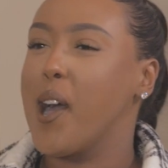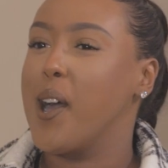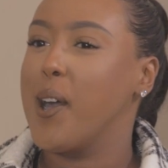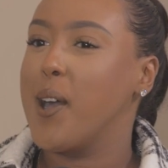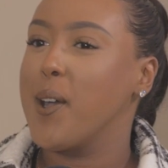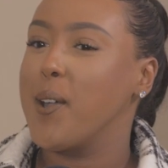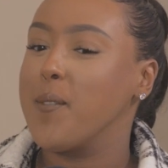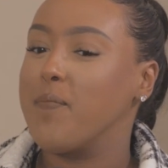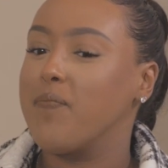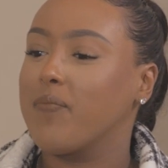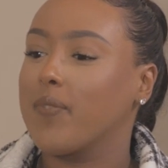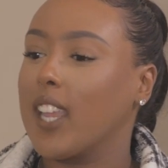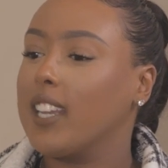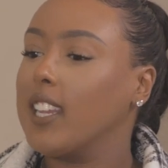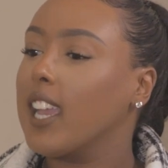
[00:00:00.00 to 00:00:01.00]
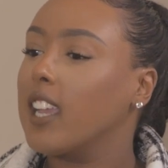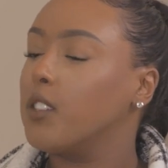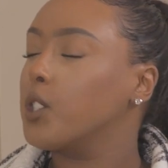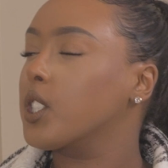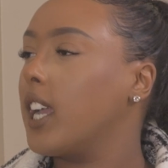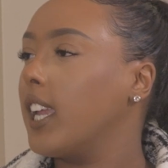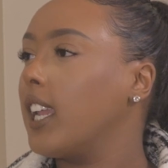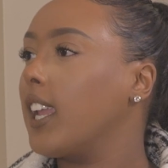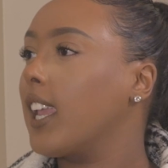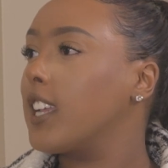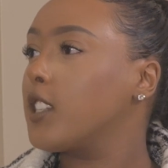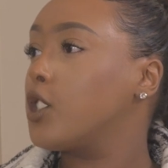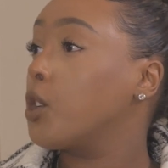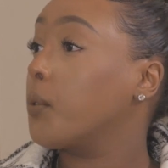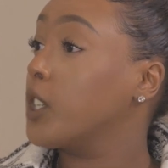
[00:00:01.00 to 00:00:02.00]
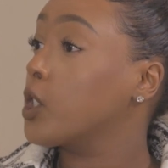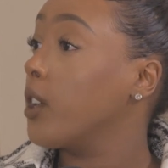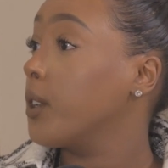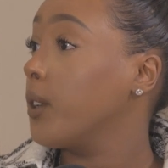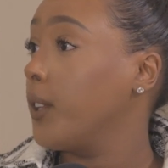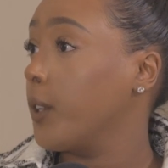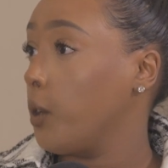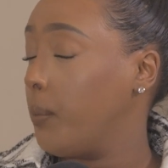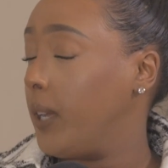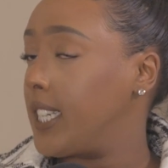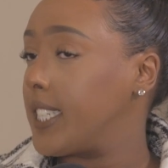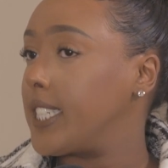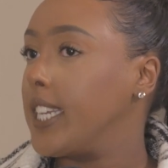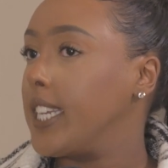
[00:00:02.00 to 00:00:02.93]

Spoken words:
And you just kind of get to know each other a little bit.